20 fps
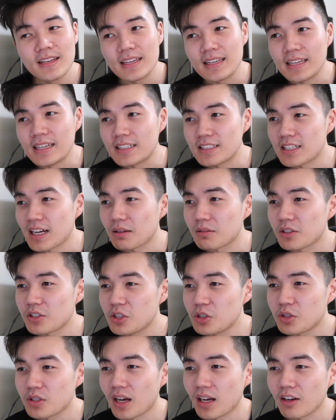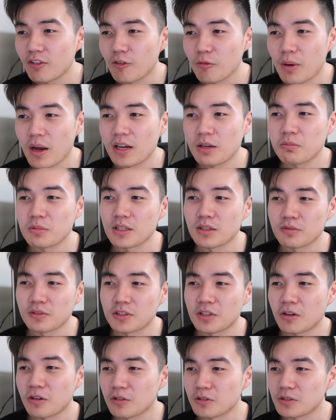It Chapter 2 kind of reminded me of
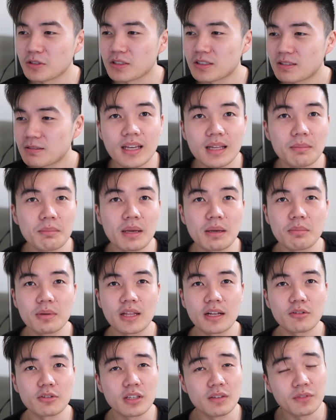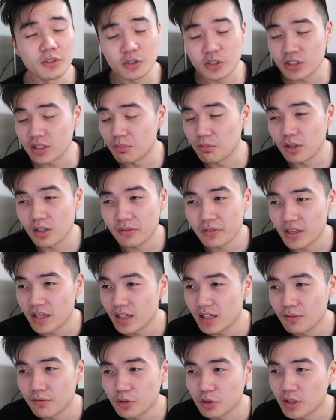Eternals. And maybe that'll give you somewhat of a
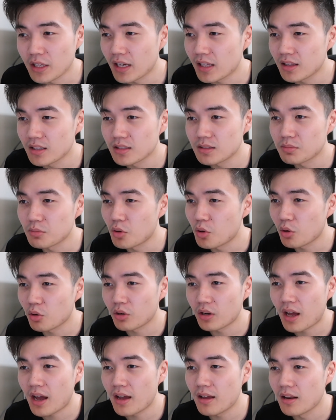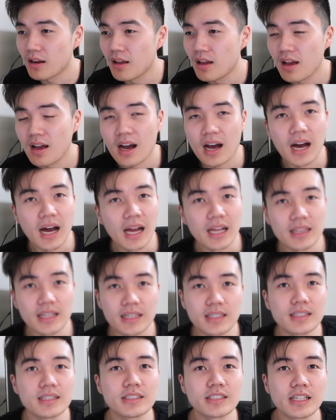hint if you'll like this more or not. I
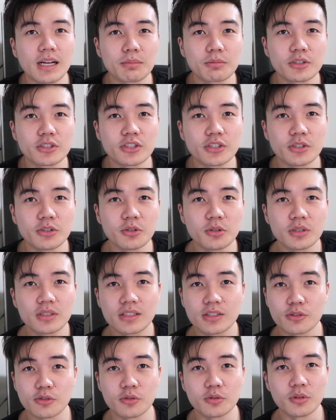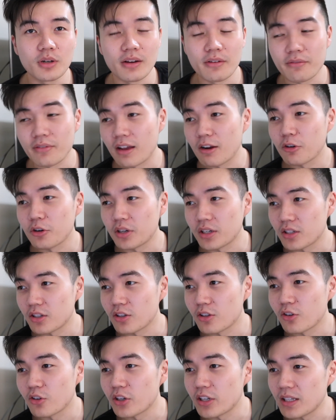liked It Chapter 2 to a varying
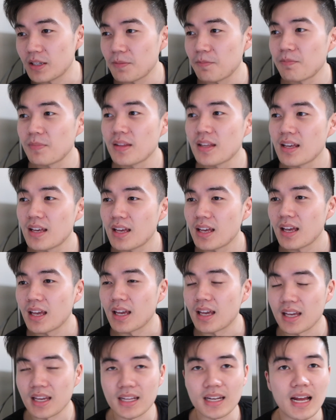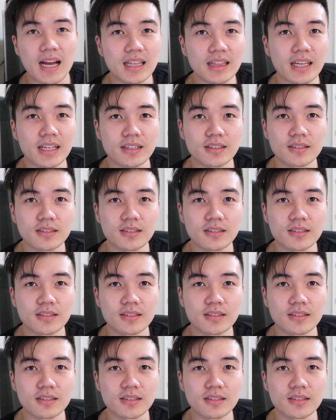degree. And I like